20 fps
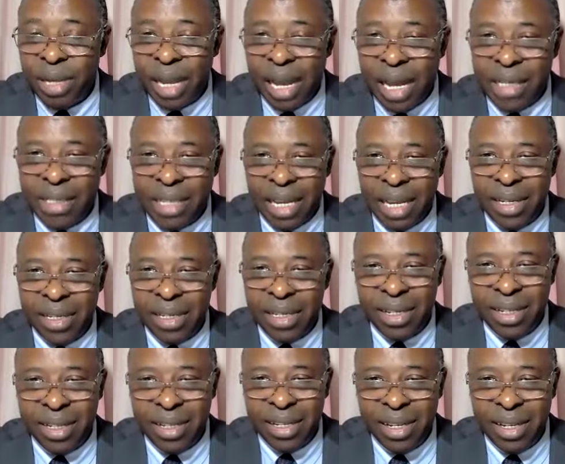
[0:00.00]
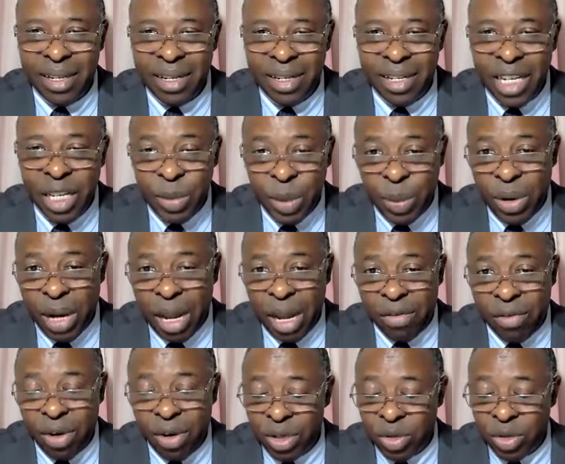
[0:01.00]
and said, these people
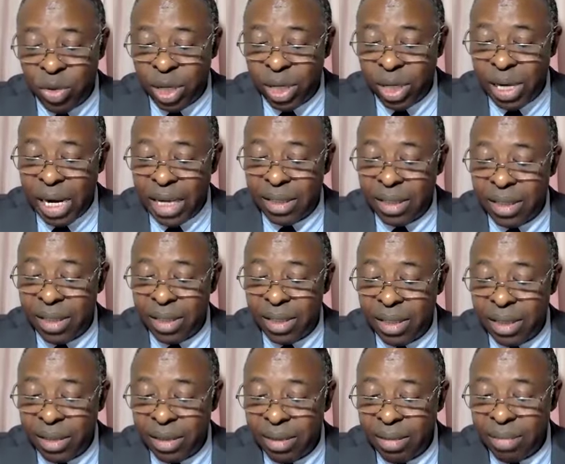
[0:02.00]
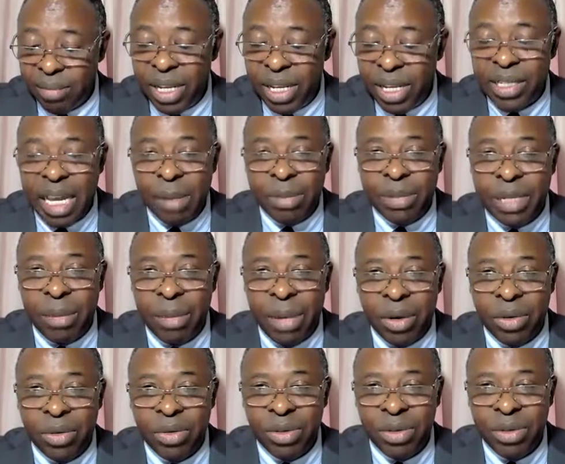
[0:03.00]
have gone into a crisis. Please help them
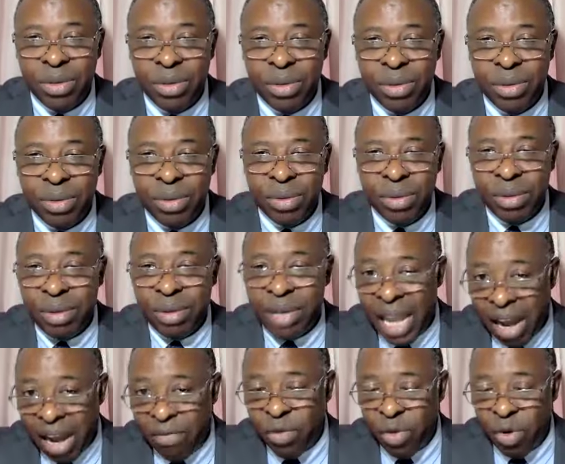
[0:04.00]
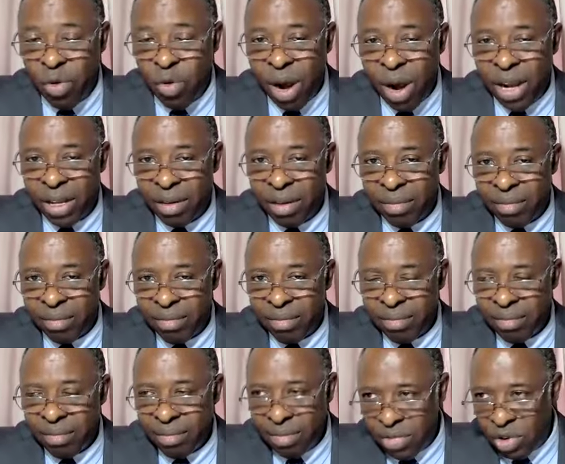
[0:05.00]
out. They have no wine.
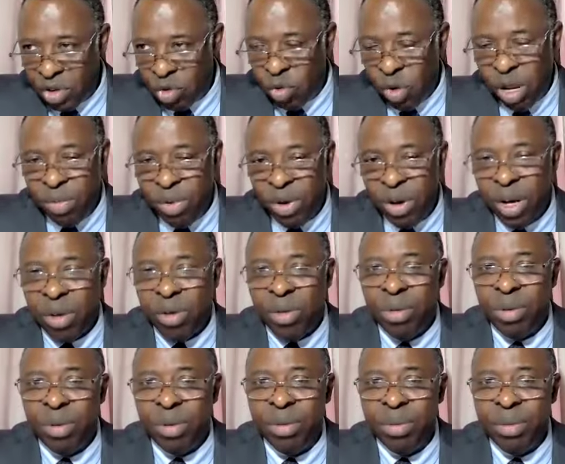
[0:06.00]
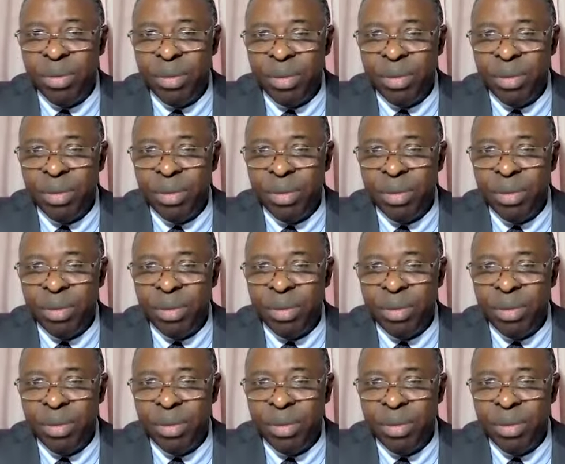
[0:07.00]
Do a miracle.